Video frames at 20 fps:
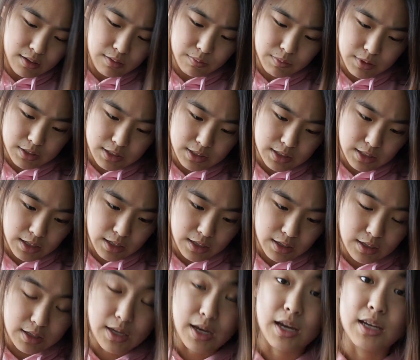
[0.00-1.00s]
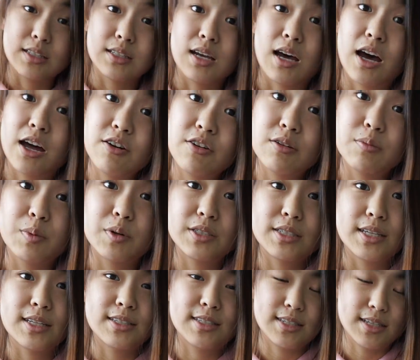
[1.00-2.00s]
let me see yeah it's
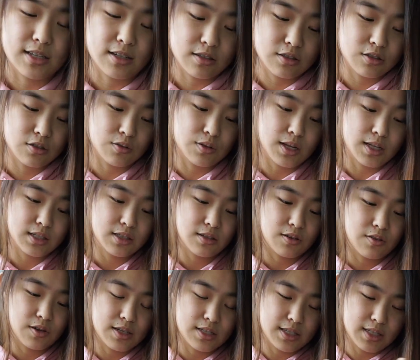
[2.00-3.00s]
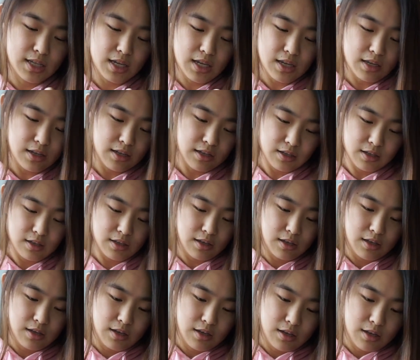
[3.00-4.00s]
100% silk so that's crazy
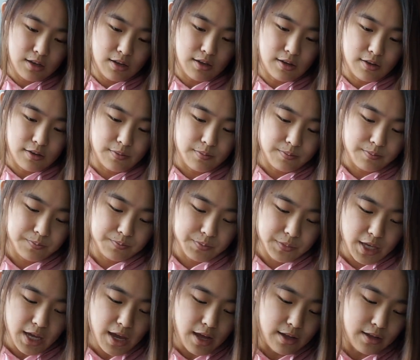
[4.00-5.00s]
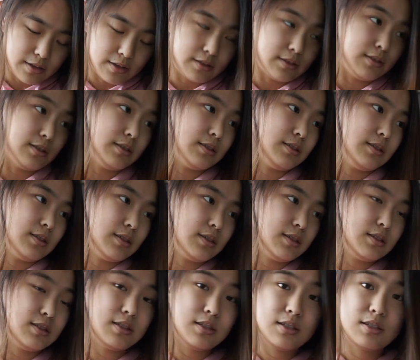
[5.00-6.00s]
um, yeah
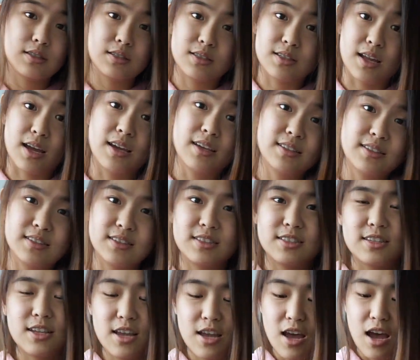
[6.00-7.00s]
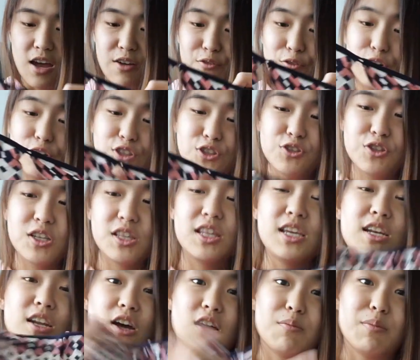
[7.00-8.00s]
this is nice
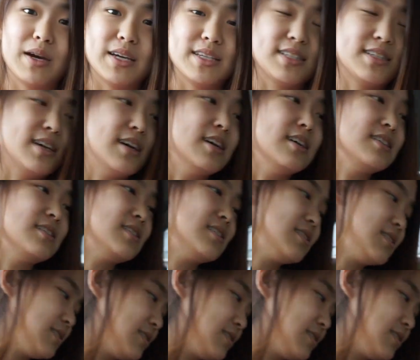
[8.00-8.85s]
fortunately not my size